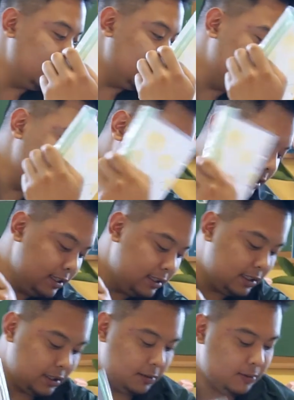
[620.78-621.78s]

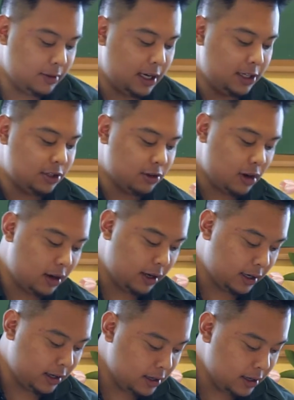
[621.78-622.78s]
is a
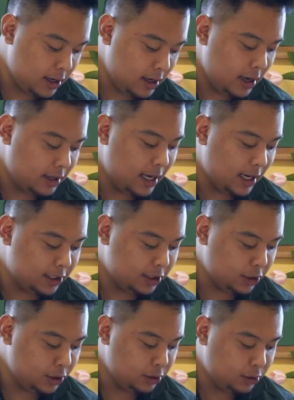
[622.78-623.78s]
drawing
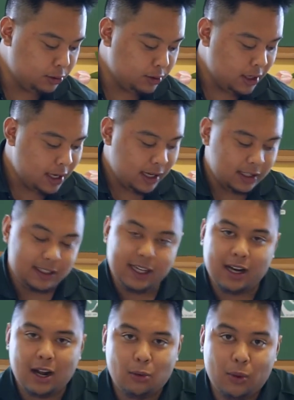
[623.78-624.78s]
that you
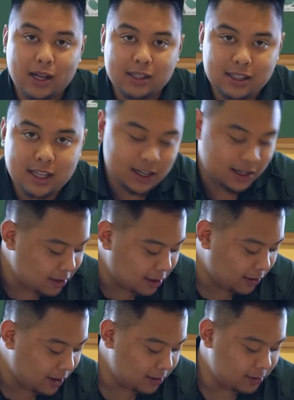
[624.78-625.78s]
did on Wednesday.
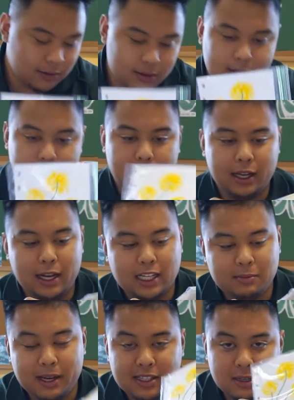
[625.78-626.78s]
All right? And
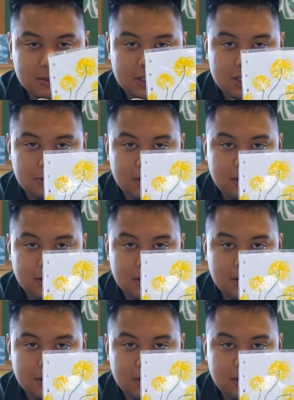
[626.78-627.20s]
that's page number 2